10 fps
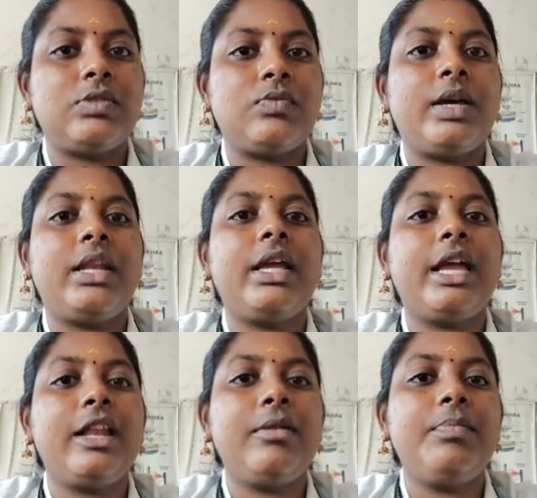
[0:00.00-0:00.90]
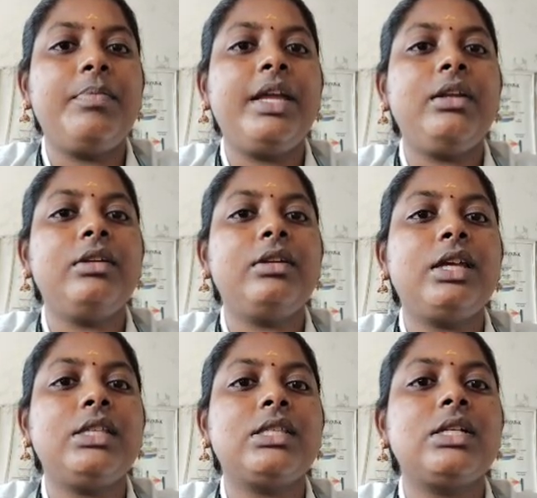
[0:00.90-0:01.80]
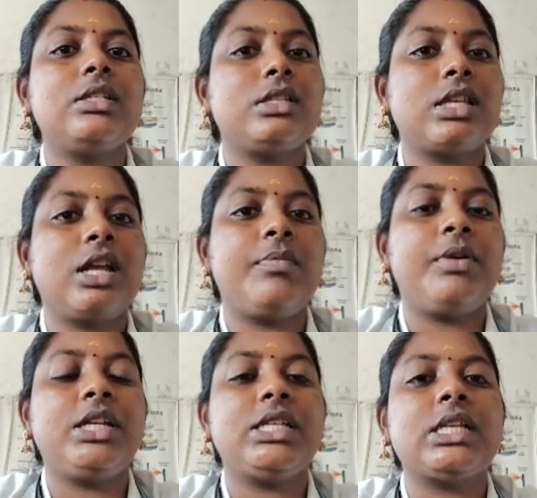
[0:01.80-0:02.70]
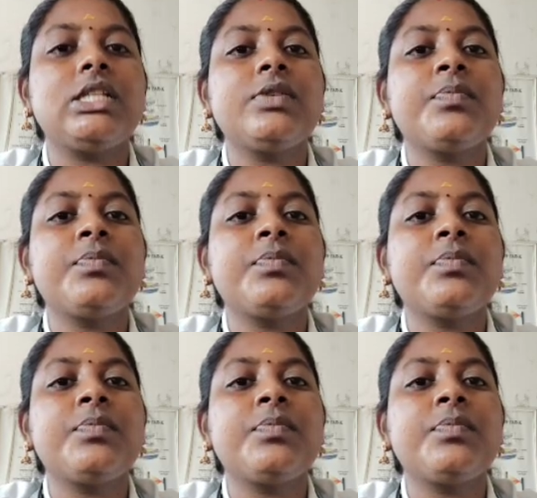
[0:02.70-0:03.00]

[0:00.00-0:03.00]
where helping T cells is helper T cells,